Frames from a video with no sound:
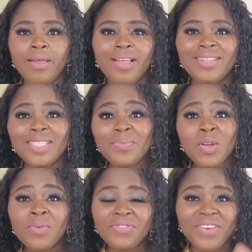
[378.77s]
Tip
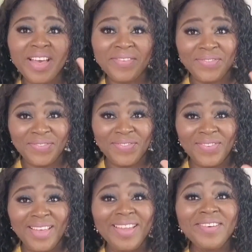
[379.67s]
number 5,
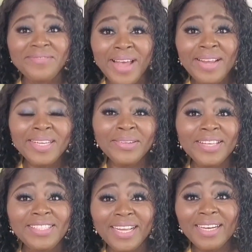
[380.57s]
write down
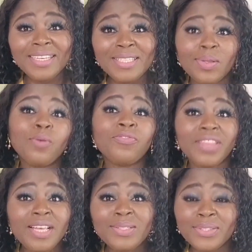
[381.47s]
a checklist of
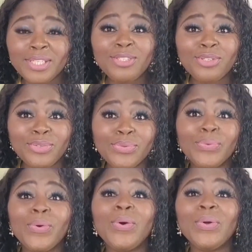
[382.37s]
things you need to
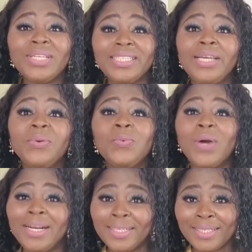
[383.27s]
do on day
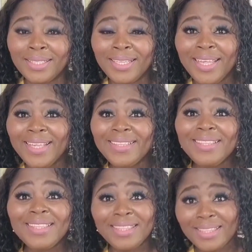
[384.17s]
1.
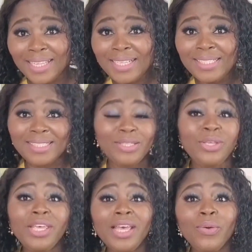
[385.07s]
This
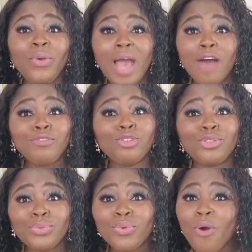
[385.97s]
you have to
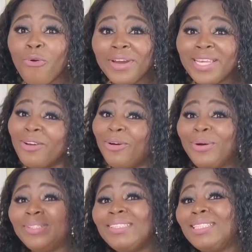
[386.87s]
do already
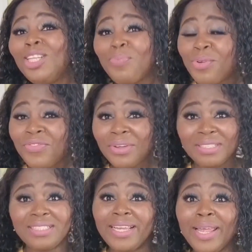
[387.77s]
on the
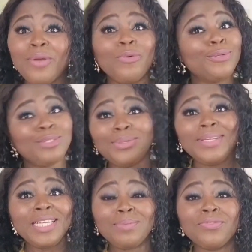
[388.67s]
previous day or 2
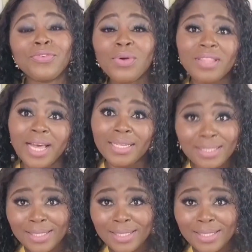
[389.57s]
days before that,